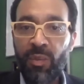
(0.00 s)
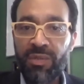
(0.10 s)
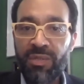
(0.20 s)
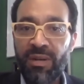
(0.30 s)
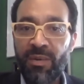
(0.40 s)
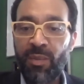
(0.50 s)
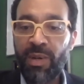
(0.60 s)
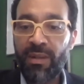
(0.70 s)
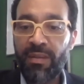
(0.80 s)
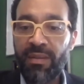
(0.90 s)
start
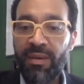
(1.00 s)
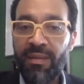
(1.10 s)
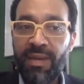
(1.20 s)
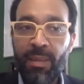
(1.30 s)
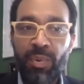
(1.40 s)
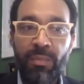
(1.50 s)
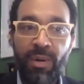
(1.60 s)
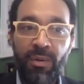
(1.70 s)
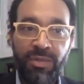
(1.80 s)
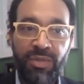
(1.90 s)
with the Net
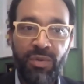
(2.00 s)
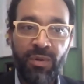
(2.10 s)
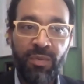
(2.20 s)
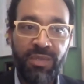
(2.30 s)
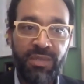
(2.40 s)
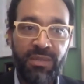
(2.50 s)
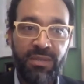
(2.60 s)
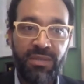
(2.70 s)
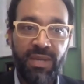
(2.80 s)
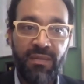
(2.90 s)
Promoter Score, which
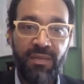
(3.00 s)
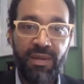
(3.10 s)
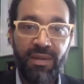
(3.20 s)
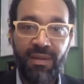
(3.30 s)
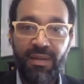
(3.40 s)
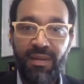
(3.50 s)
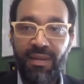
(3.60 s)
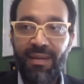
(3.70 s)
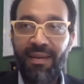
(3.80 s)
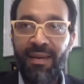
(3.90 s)
is kind of
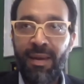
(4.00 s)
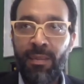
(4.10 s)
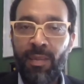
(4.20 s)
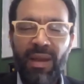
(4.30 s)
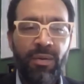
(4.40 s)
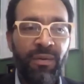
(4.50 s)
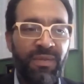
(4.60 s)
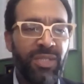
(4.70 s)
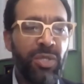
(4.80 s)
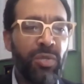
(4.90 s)
I don't know if
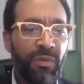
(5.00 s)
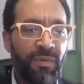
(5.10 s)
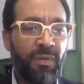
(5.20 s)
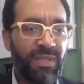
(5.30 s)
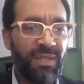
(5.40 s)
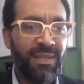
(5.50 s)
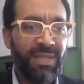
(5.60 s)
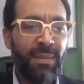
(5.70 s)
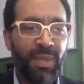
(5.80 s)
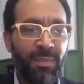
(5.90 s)
it's universally
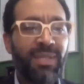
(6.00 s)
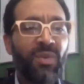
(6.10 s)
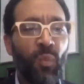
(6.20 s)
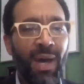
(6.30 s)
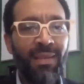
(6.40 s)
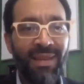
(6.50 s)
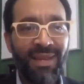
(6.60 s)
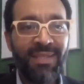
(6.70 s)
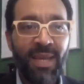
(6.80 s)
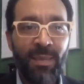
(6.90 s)
accepted, but it's widely
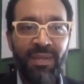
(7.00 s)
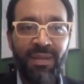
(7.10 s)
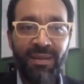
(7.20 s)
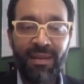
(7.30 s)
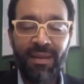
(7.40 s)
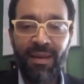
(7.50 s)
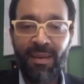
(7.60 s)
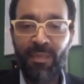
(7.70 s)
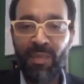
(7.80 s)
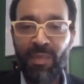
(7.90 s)
accepted
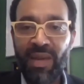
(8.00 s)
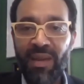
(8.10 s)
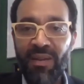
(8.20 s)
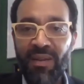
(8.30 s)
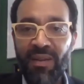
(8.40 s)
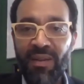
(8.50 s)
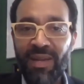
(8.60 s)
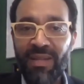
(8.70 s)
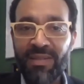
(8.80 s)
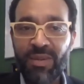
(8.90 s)
kind of
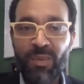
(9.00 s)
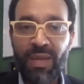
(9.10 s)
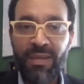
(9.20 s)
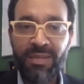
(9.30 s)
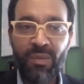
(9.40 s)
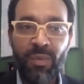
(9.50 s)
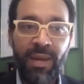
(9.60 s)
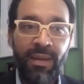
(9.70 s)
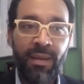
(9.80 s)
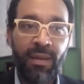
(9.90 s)
as a
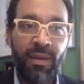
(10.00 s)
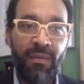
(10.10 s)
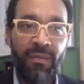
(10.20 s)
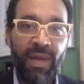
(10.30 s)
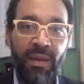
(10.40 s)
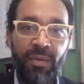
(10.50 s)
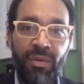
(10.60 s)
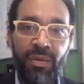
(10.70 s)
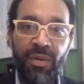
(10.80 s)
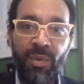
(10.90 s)
rating of how
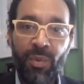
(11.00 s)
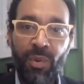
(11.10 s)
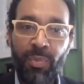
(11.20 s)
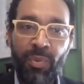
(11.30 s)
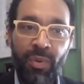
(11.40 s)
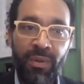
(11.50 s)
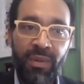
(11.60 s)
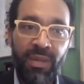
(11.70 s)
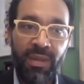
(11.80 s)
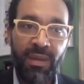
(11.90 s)
good or poor
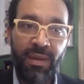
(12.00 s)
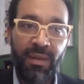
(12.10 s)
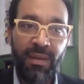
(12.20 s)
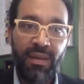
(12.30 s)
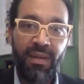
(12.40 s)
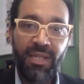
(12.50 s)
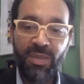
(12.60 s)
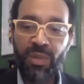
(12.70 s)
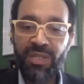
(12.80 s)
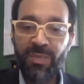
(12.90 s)
the
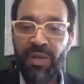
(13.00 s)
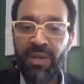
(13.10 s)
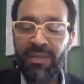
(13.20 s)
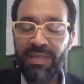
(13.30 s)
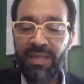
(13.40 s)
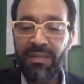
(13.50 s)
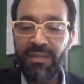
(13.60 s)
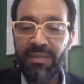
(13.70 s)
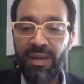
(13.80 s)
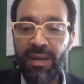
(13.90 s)
customer experience is.
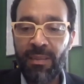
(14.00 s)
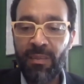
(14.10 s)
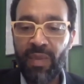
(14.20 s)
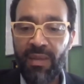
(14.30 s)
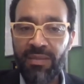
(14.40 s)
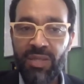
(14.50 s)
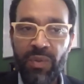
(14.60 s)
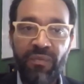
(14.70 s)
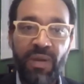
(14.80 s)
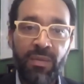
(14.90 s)
And so we
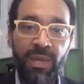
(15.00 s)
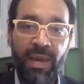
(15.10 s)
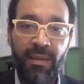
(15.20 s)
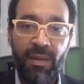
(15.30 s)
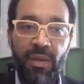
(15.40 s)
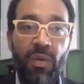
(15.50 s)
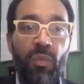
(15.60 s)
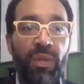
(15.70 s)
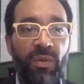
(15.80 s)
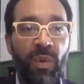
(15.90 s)
follow that
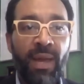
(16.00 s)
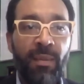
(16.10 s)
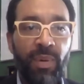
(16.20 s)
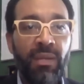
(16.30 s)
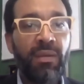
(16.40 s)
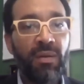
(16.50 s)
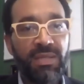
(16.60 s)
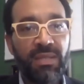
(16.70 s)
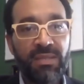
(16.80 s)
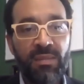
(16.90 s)
with Array, but
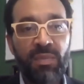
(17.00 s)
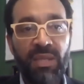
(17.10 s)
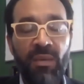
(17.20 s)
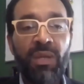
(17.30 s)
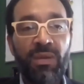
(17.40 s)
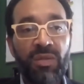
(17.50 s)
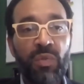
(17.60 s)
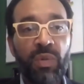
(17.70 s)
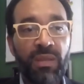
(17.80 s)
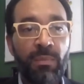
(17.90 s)
it's something that we use
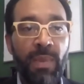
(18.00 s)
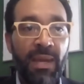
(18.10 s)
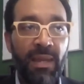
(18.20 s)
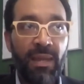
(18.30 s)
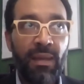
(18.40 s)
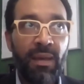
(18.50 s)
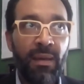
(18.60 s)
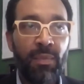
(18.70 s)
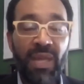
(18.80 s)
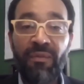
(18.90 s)
with many,
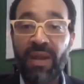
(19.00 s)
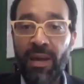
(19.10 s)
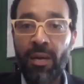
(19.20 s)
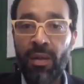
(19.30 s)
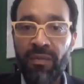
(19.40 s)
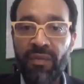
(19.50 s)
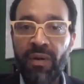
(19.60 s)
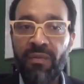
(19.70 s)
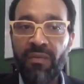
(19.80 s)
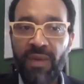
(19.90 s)
if not all of
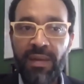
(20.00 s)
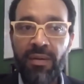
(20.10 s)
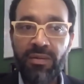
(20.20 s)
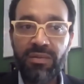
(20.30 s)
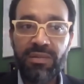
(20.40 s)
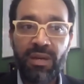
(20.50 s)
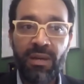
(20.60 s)
our vendors,